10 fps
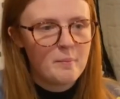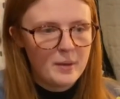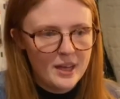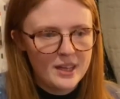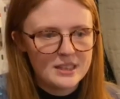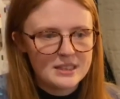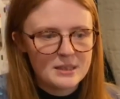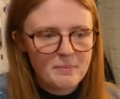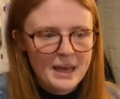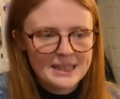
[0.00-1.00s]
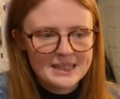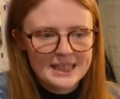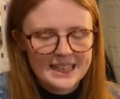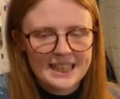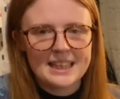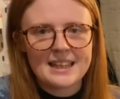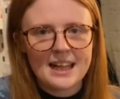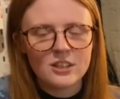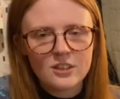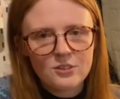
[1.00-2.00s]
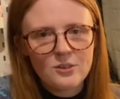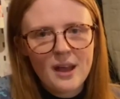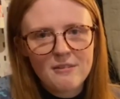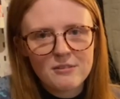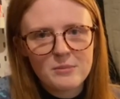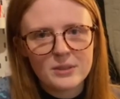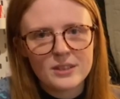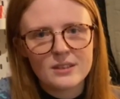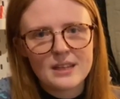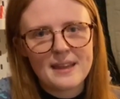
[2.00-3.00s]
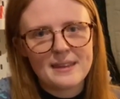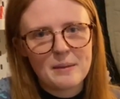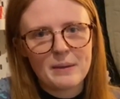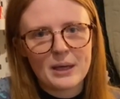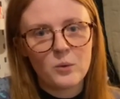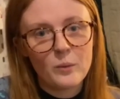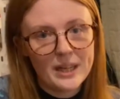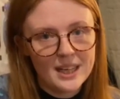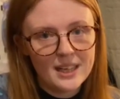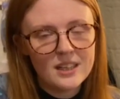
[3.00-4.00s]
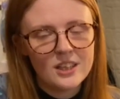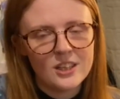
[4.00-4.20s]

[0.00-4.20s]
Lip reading: but basically they look through it every month and they pick a winner